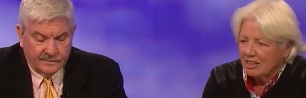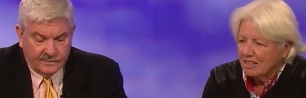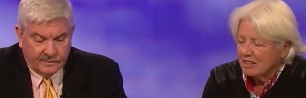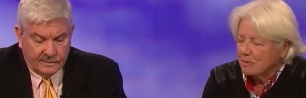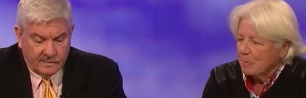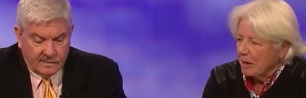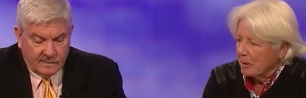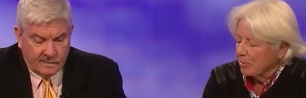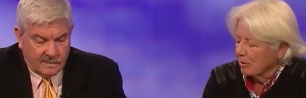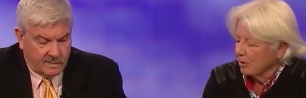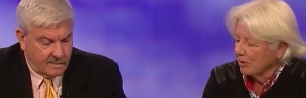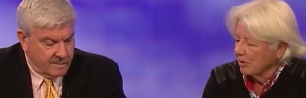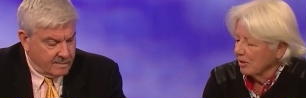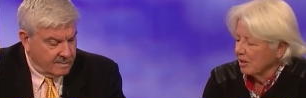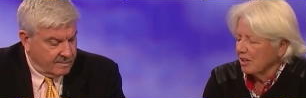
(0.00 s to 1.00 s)
Speaker 1: these
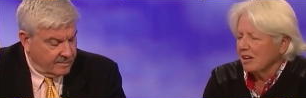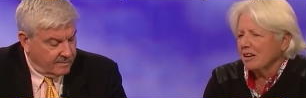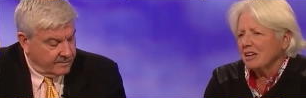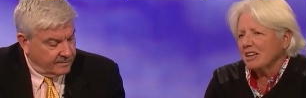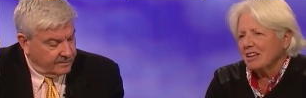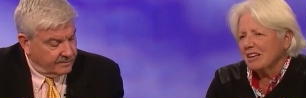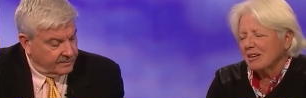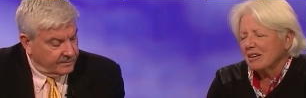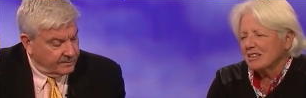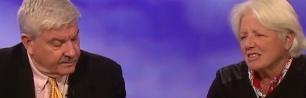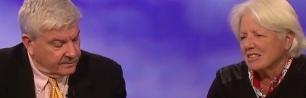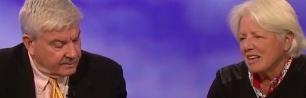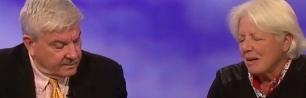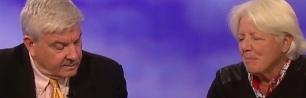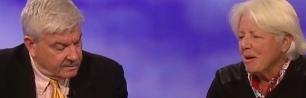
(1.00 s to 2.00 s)
people, uh,
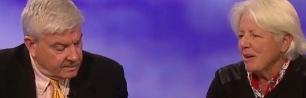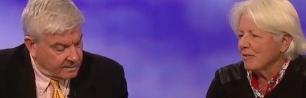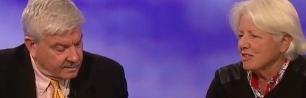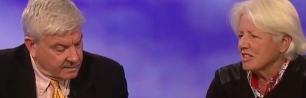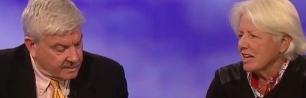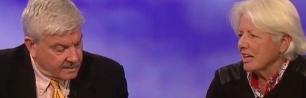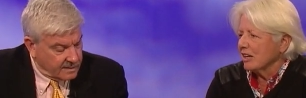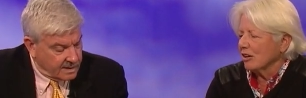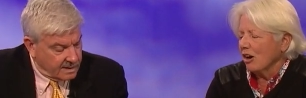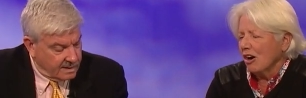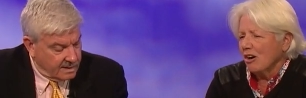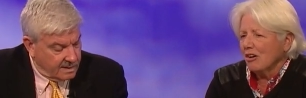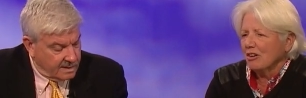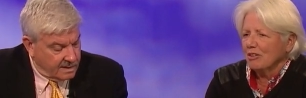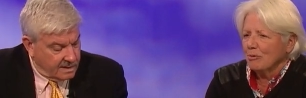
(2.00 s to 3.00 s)
some have said,
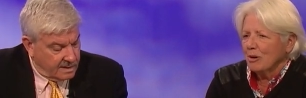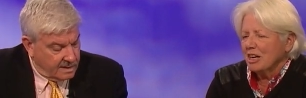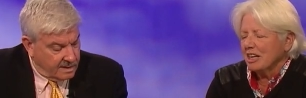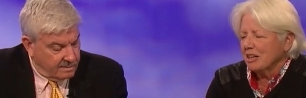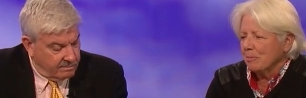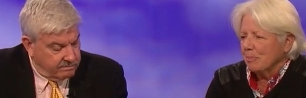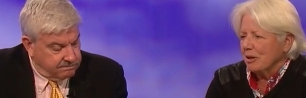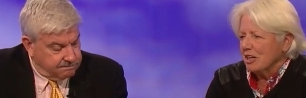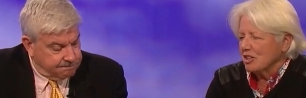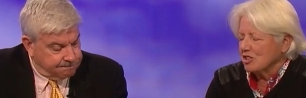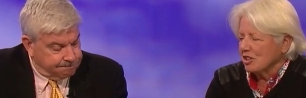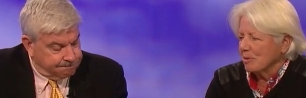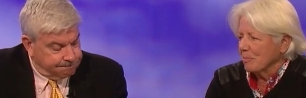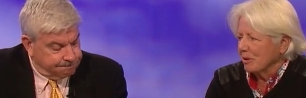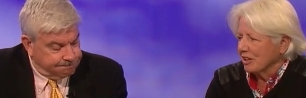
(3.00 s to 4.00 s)
oh, we can impeach
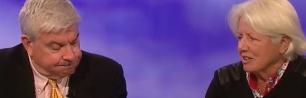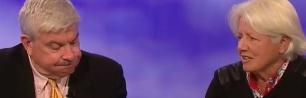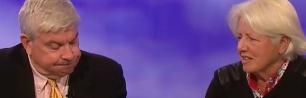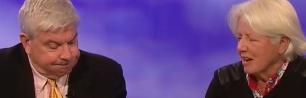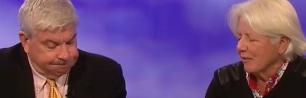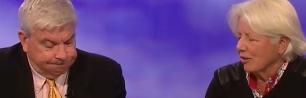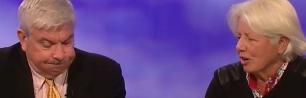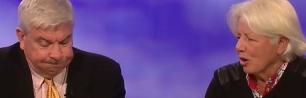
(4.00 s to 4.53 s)
him, but he's never